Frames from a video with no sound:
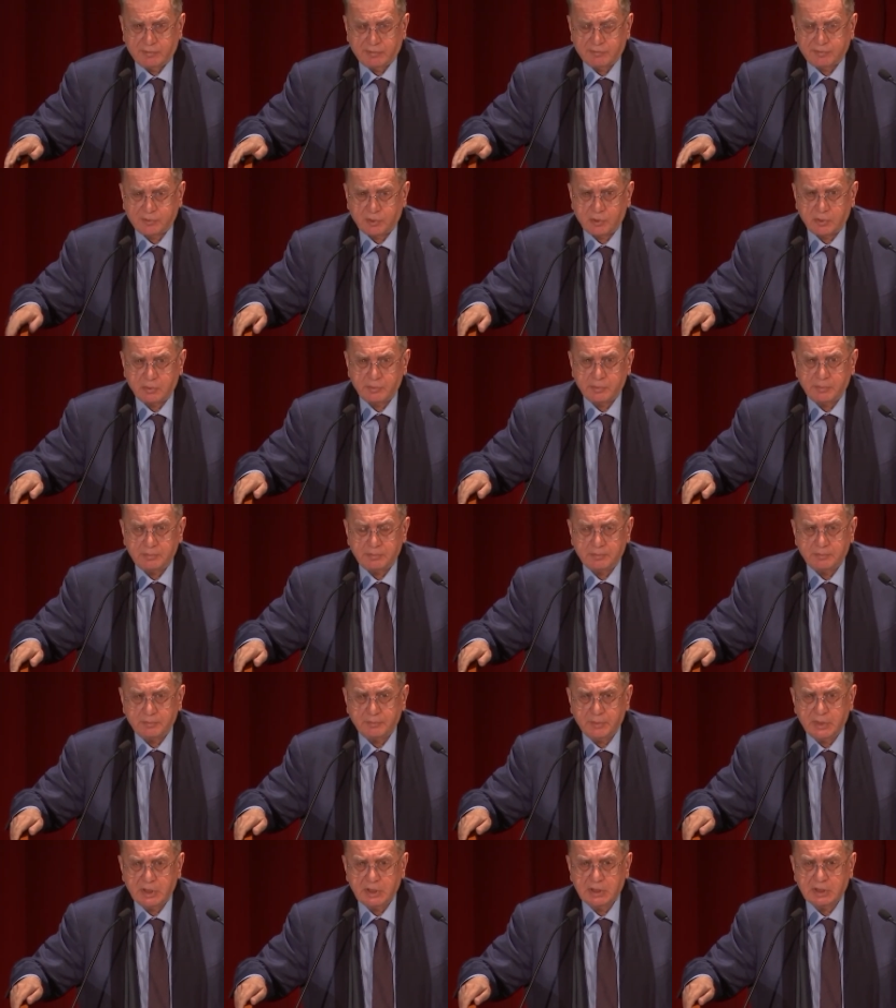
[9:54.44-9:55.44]
four
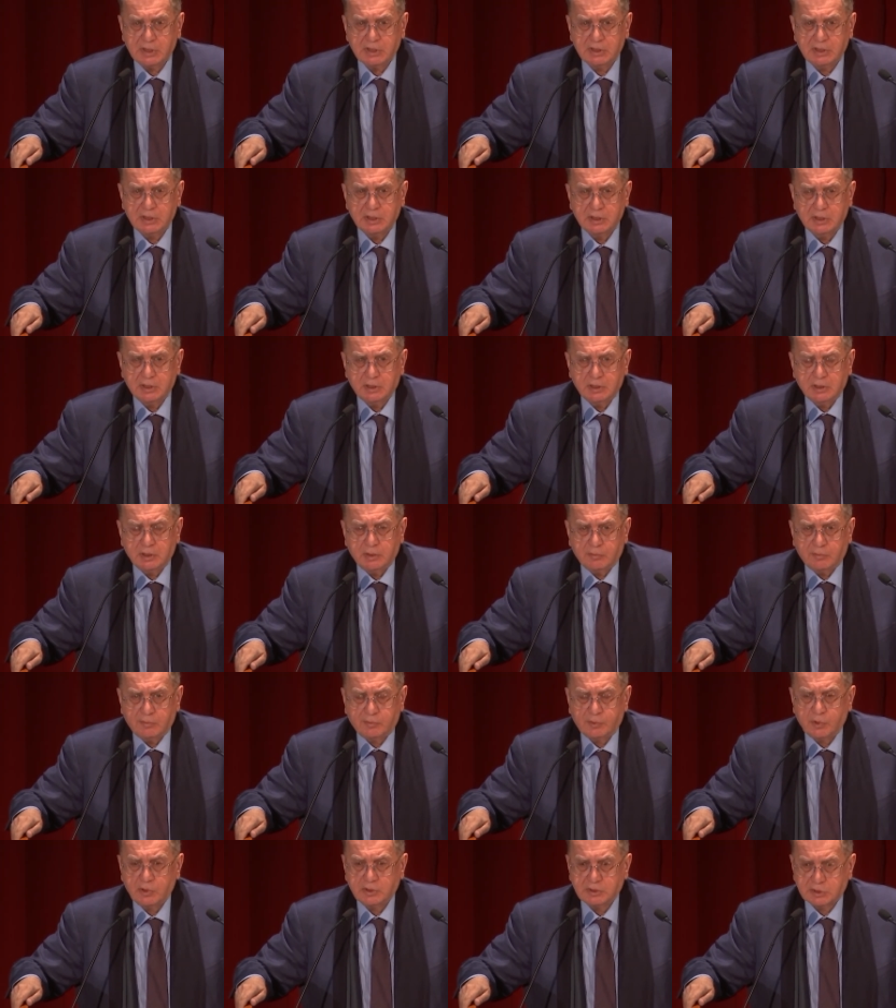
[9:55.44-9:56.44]
million,
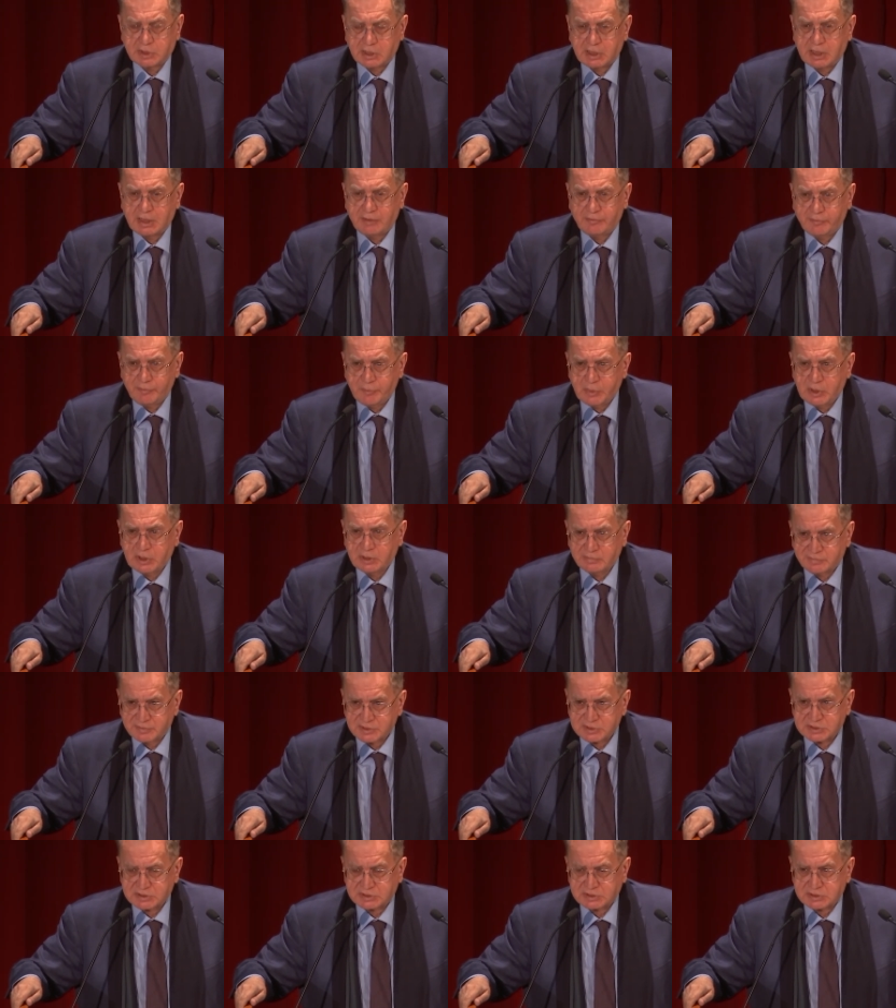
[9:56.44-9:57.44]
four and a half million
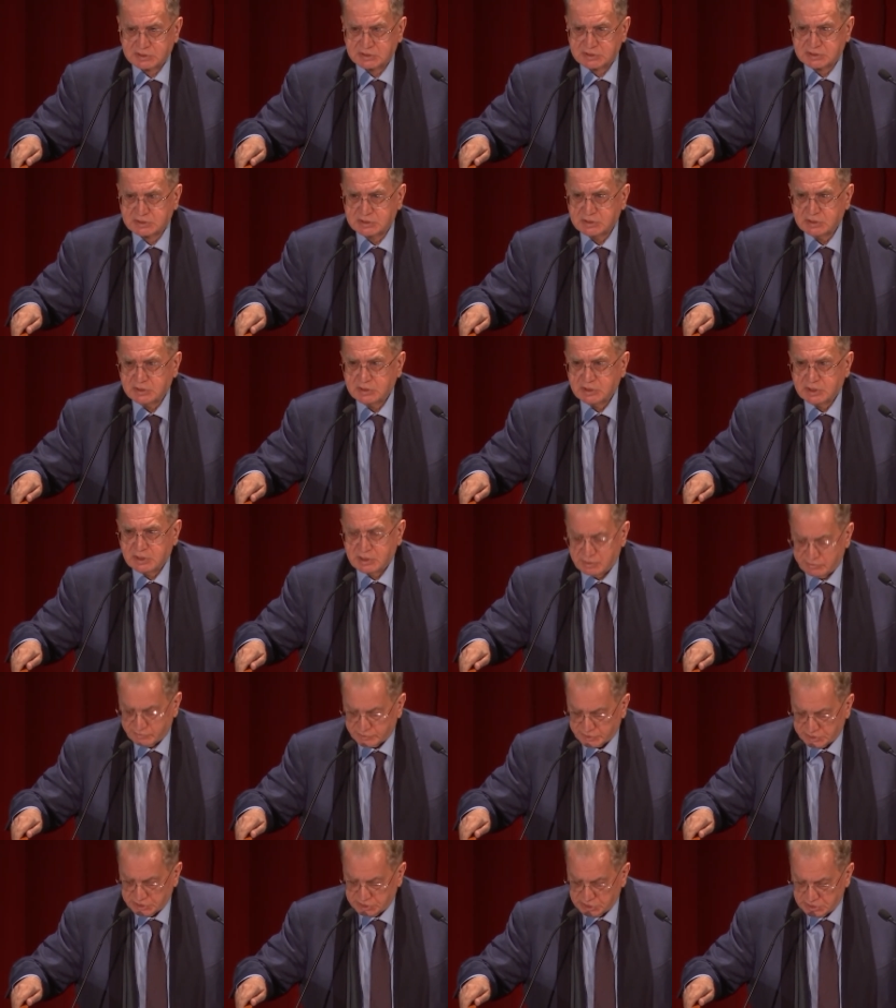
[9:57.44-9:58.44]
visitors
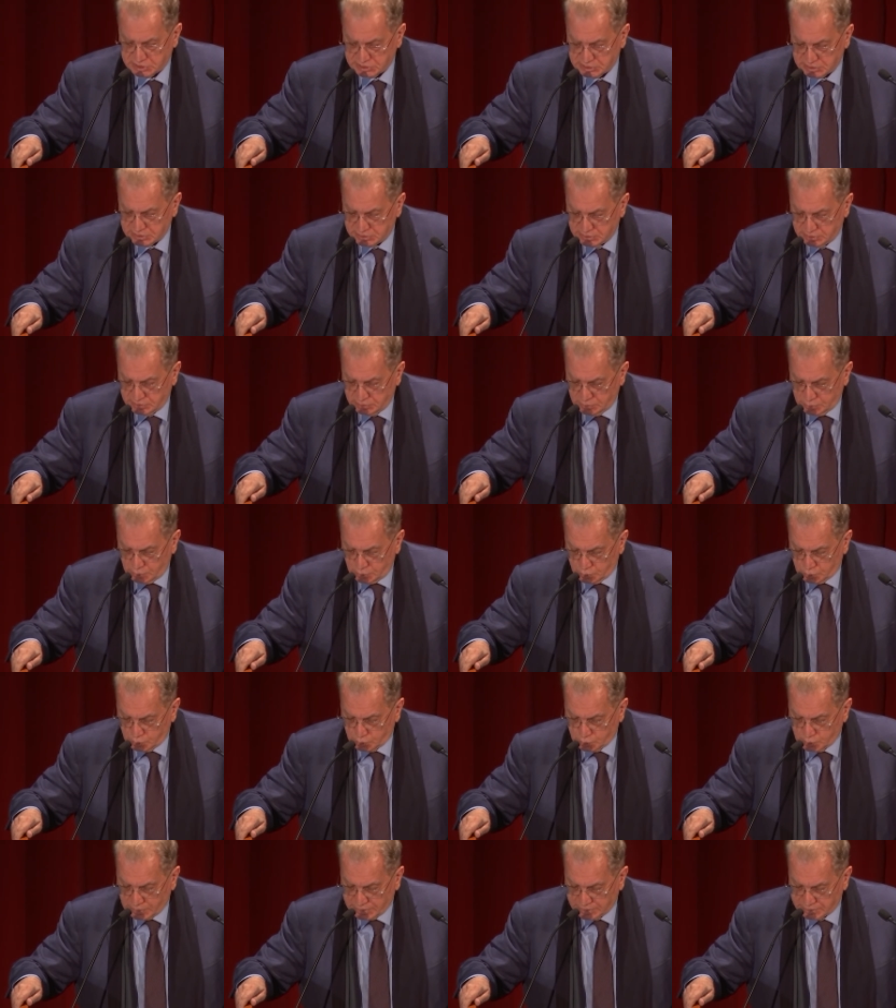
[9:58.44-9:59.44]
every year,
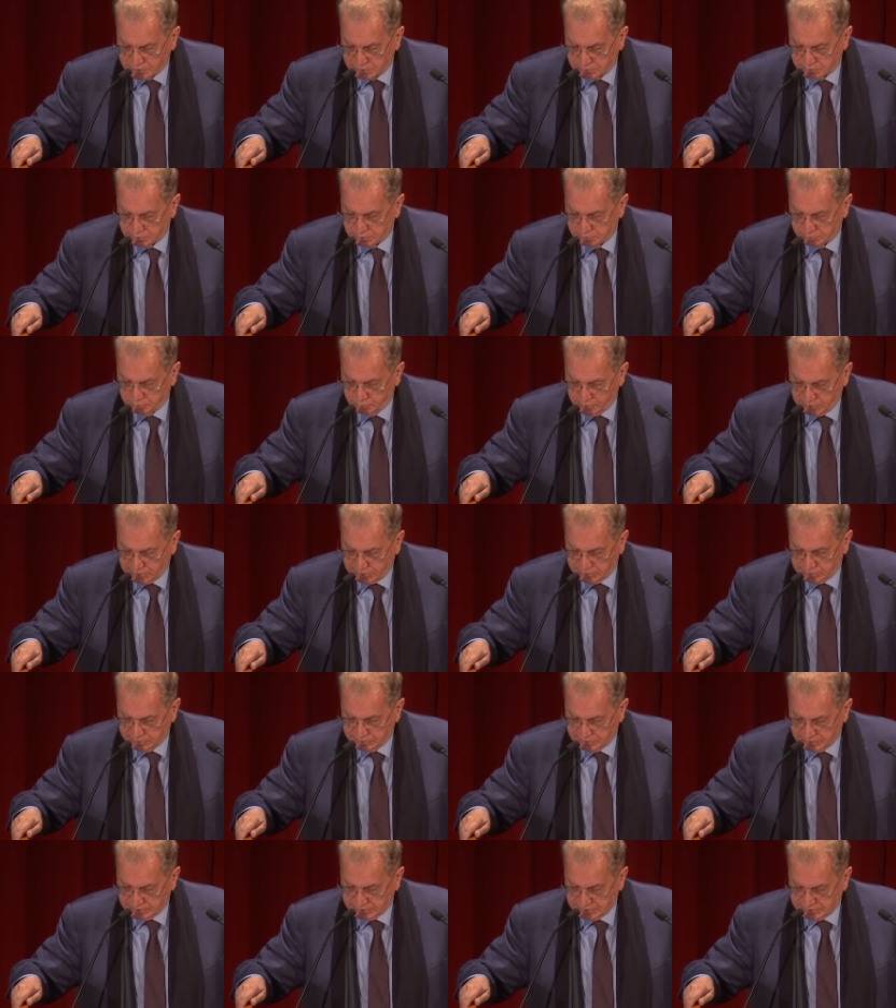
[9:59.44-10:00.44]
one
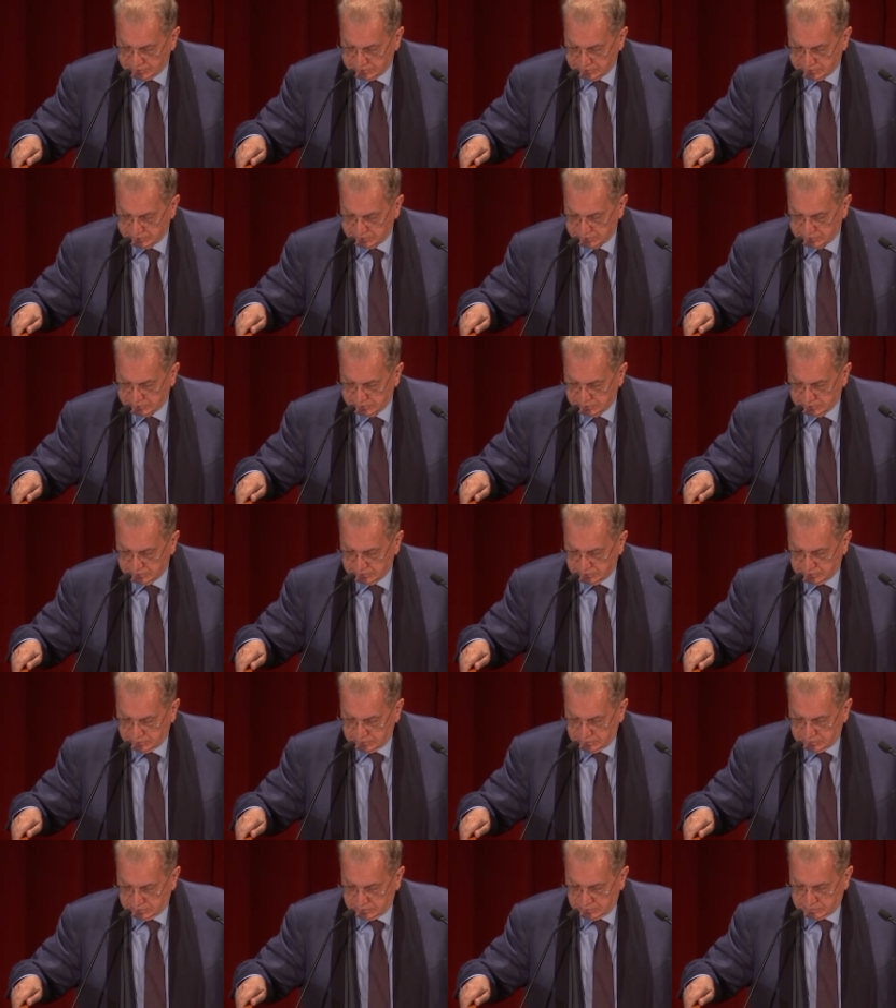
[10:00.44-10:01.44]
million and
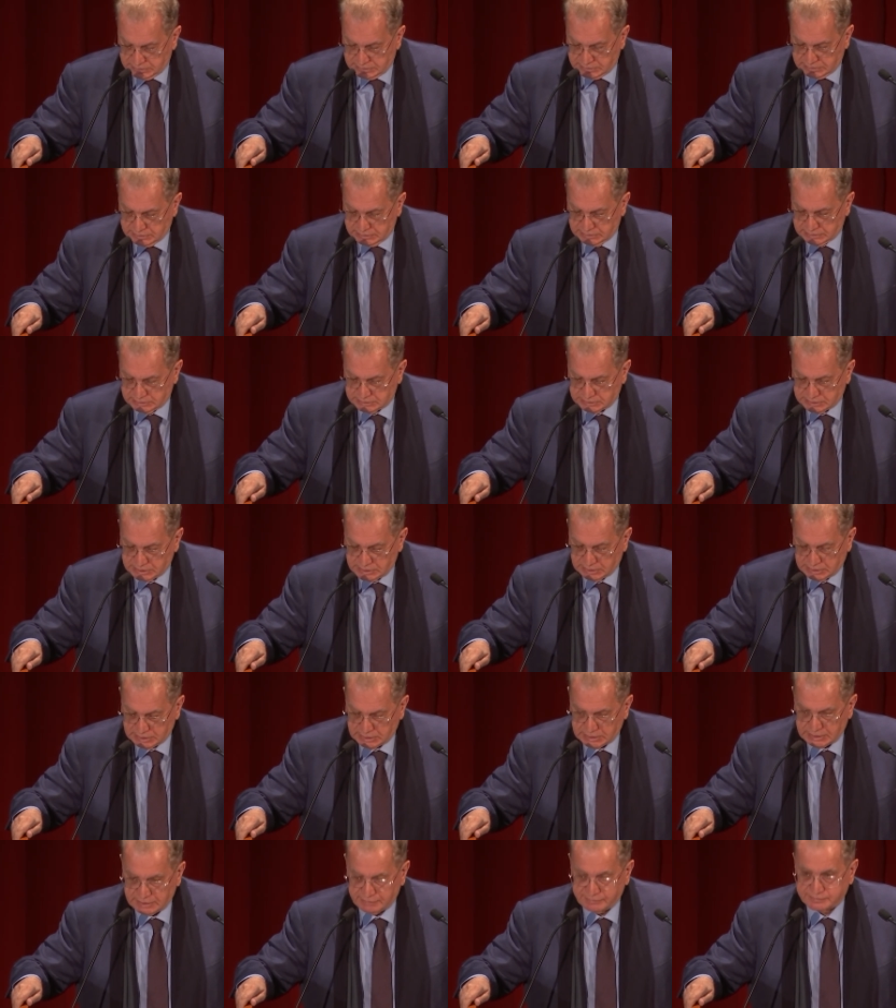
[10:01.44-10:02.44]
a
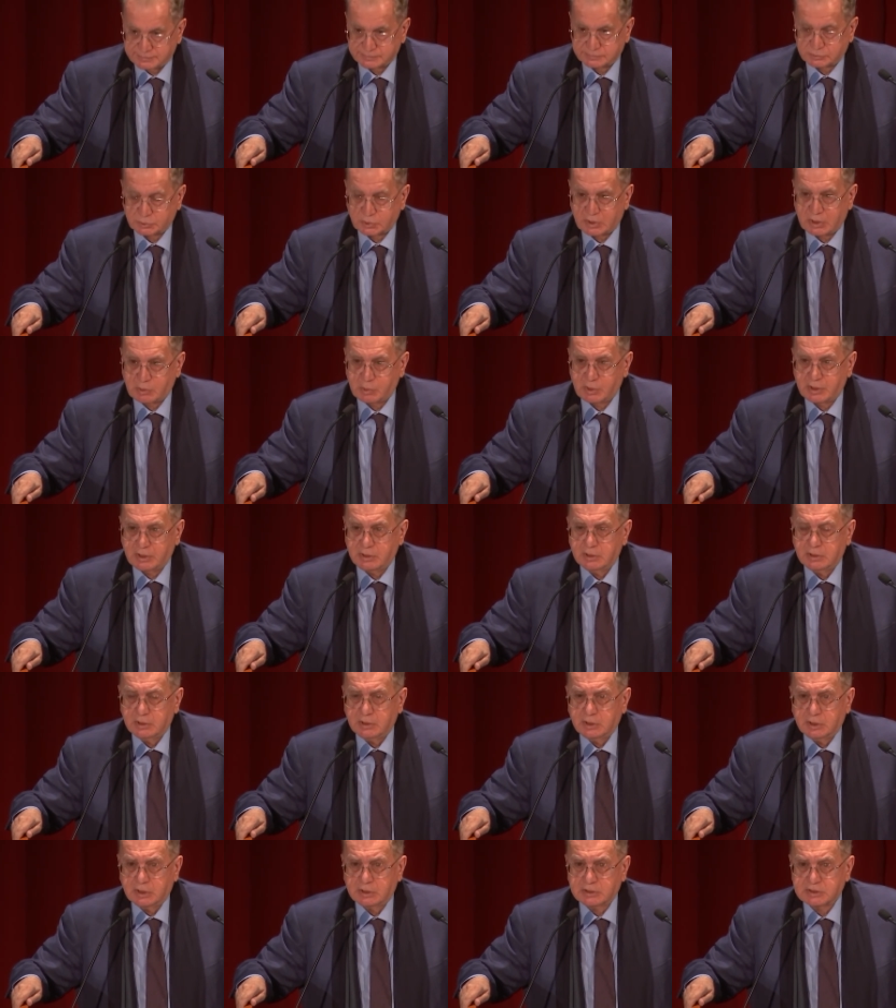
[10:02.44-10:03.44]
half to our
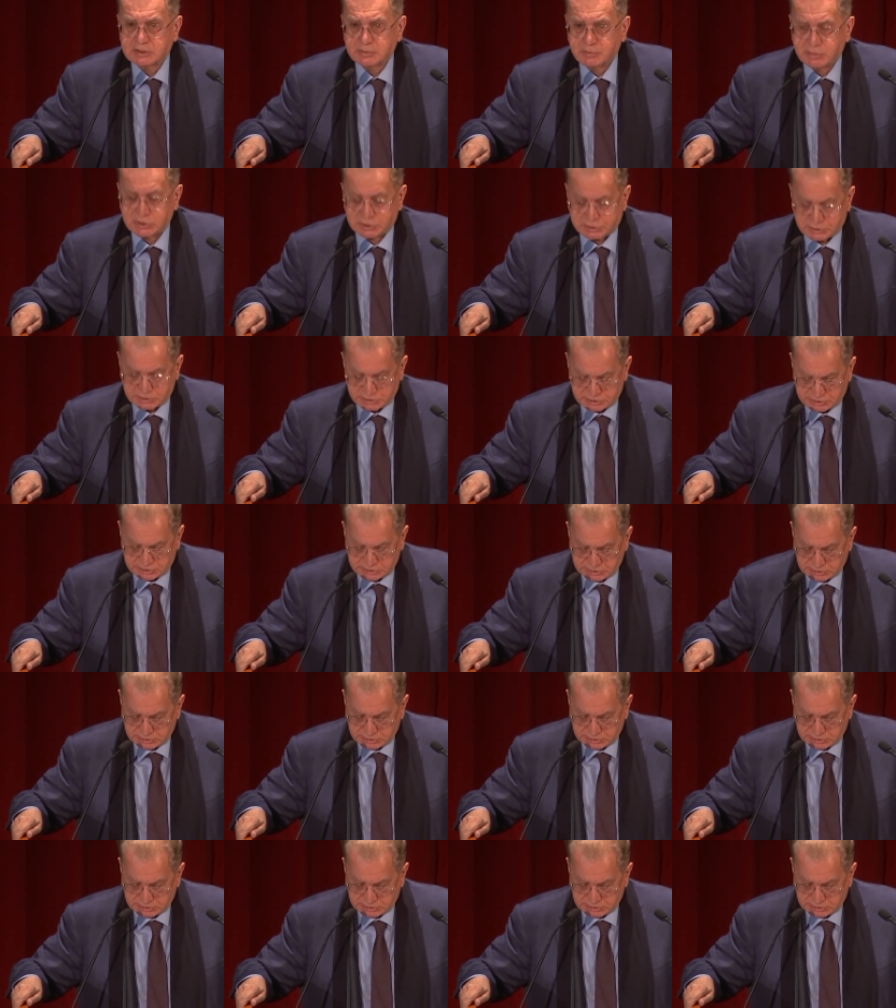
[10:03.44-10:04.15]
exhibitions